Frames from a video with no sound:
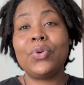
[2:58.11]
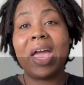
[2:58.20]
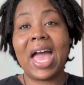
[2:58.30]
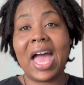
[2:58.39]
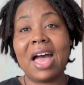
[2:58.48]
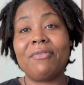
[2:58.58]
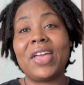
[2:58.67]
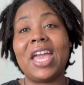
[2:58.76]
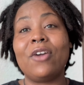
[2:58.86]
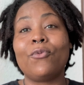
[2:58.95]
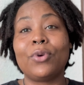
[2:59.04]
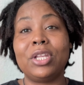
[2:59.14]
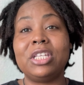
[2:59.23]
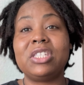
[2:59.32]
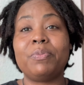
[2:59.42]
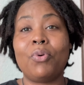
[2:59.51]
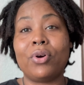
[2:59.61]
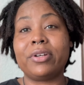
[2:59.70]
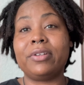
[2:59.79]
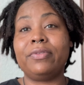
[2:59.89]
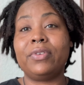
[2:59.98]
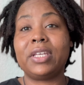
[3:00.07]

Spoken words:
have a really supportive